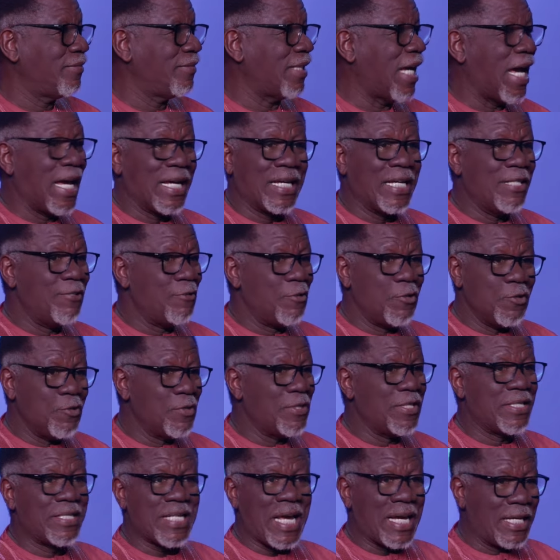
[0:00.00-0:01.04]
I can do
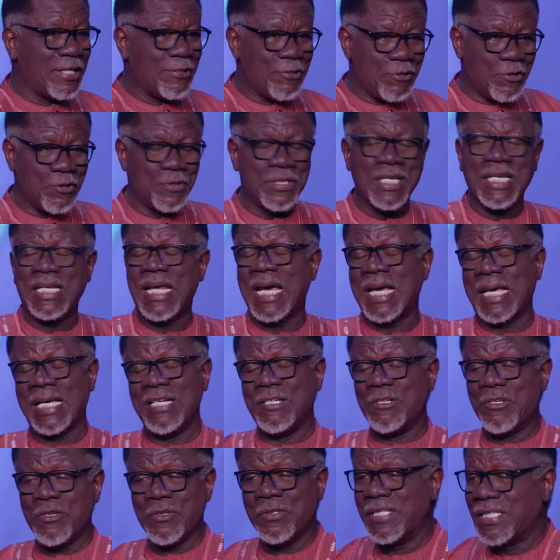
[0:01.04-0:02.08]
this, I can do that, I
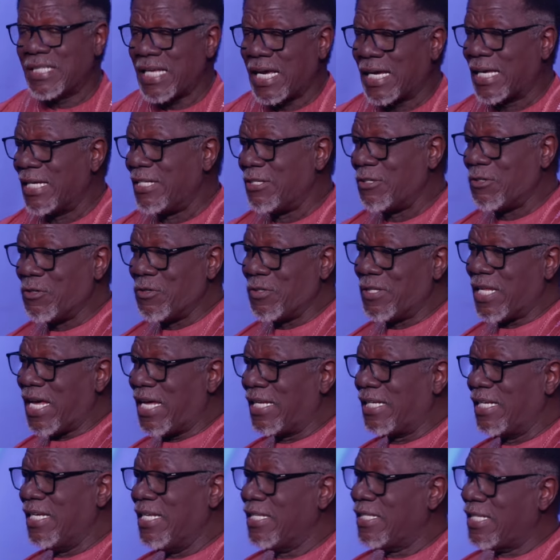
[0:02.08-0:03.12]
can do this, I can do
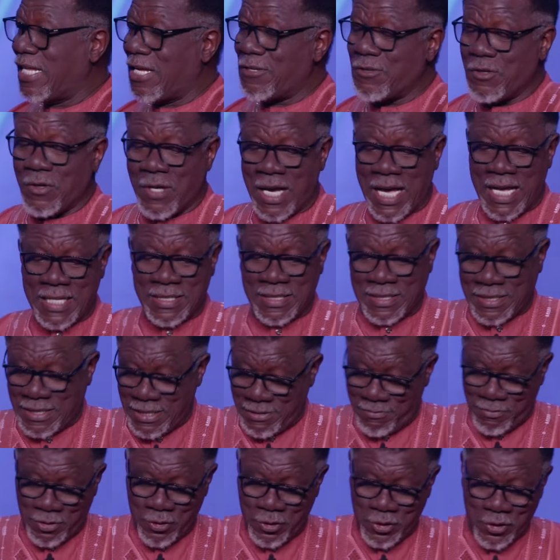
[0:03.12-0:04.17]
that. Then you ask
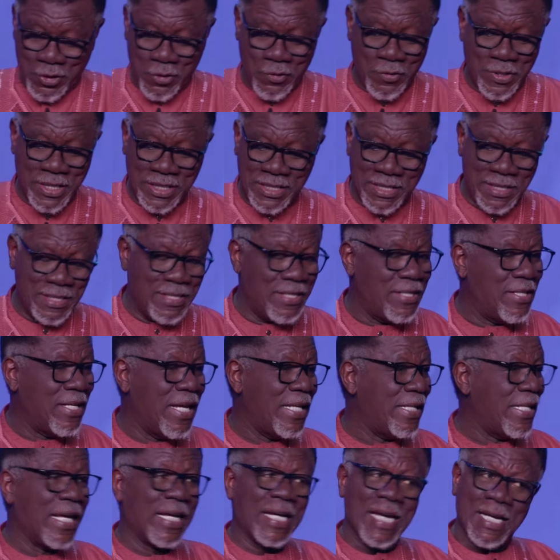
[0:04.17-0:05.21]
them to do it,
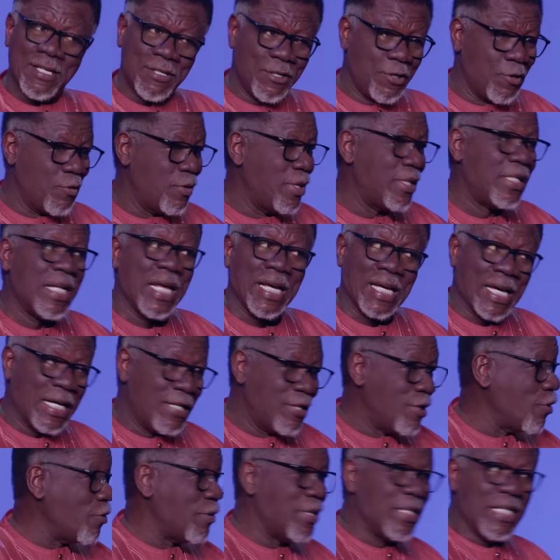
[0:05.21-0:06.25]
and they can't do it, they
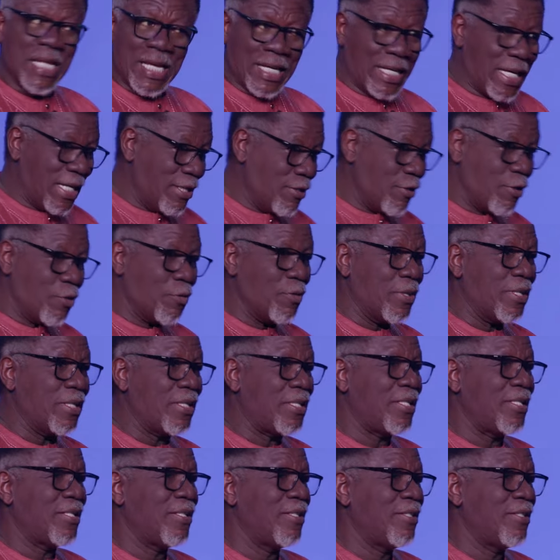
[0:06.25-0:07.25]
can't do it, they can't do it.